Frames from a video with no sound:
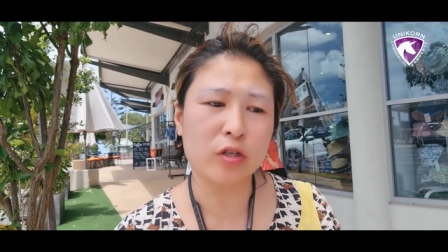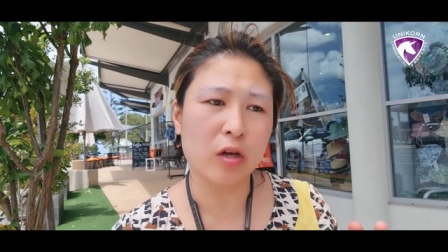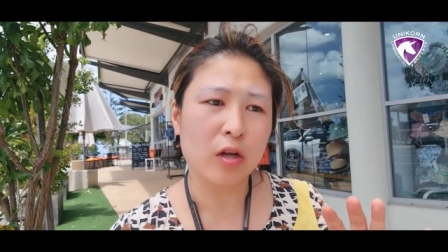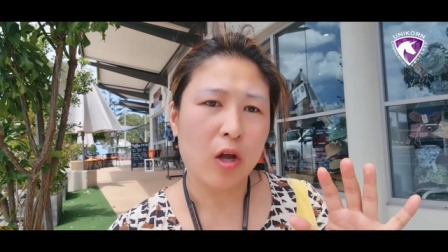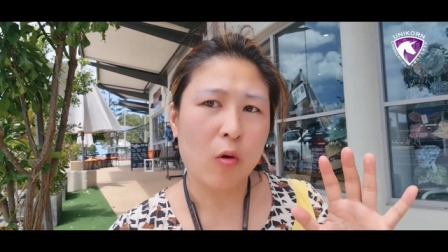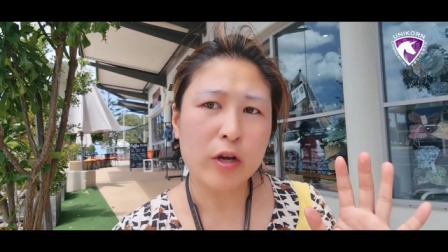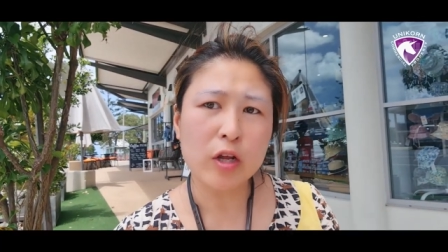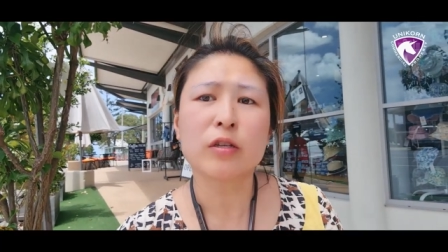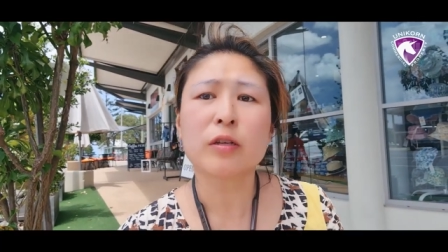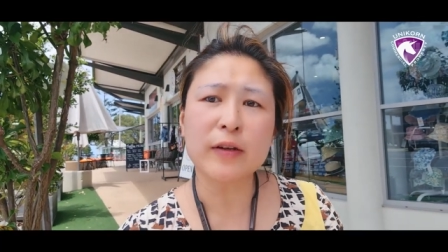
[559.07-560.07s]
So when
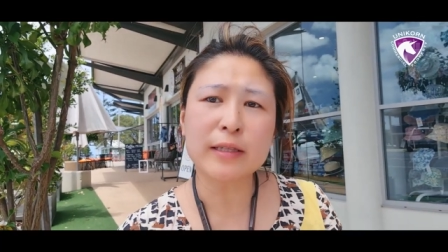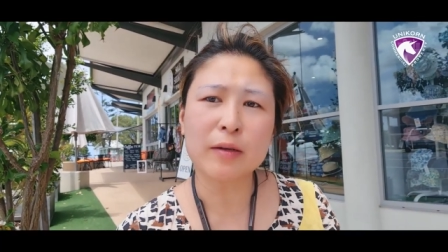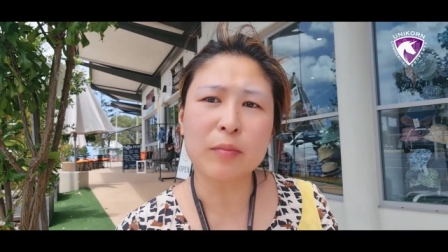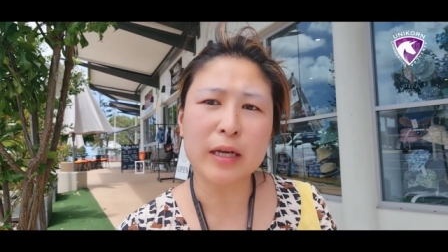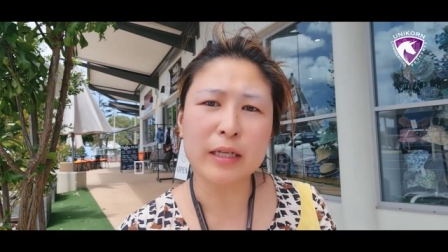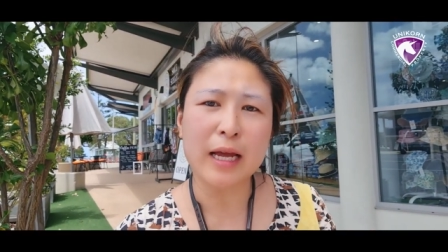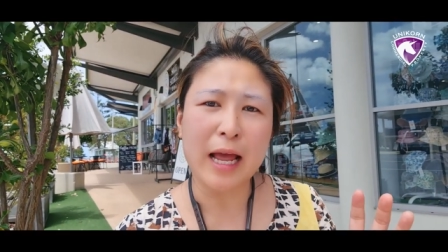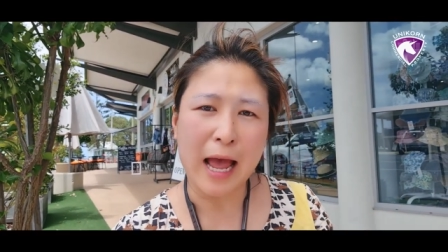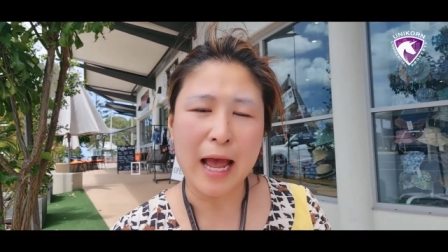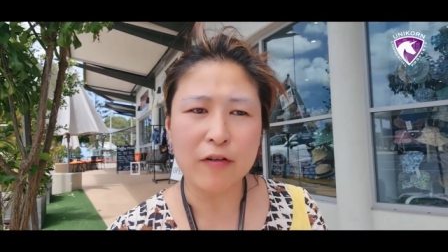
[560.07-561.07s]
you're investing in mining to
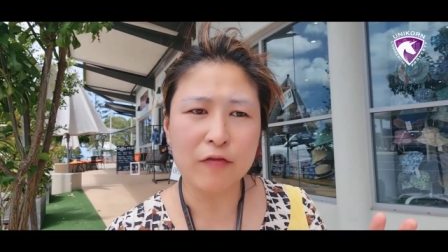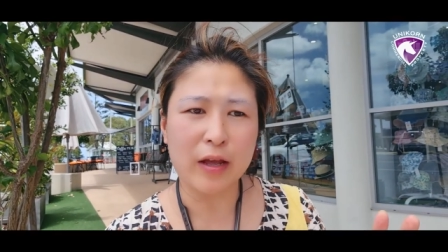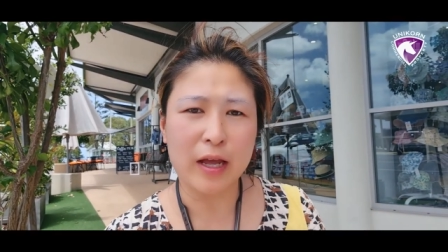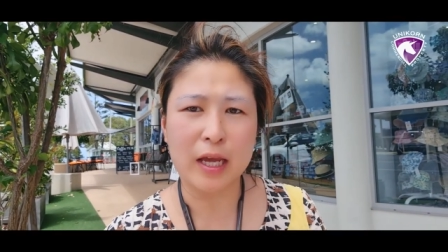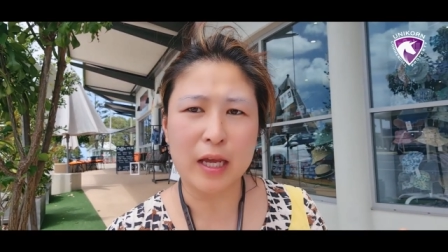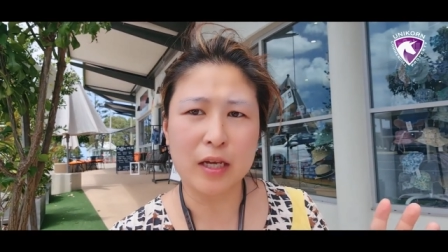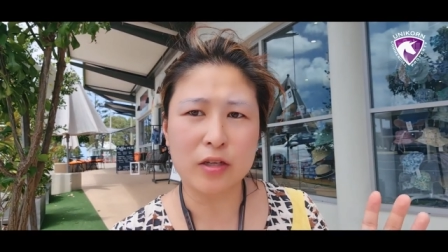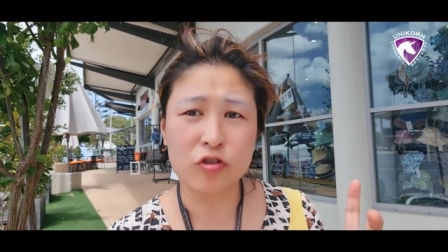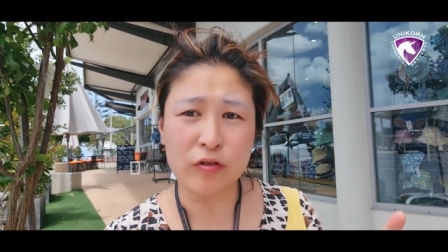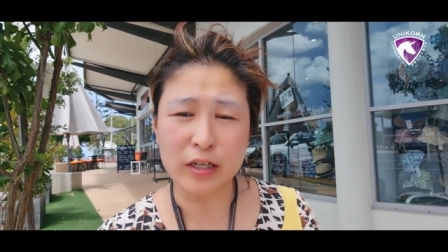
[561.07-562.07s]
have a
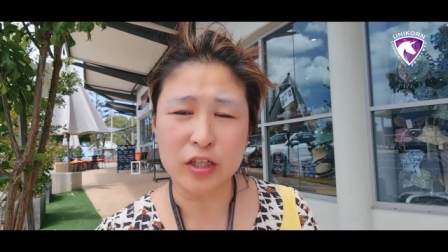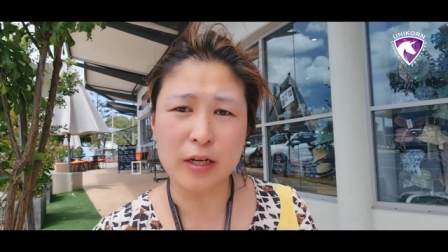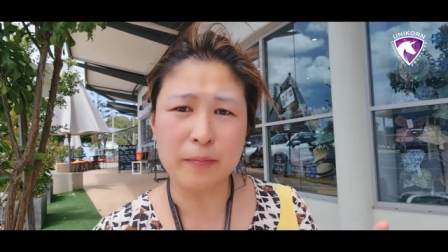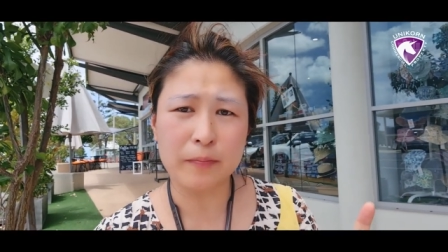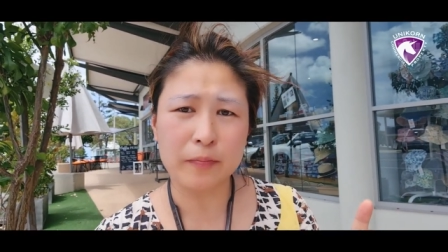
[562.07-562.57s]
strategy,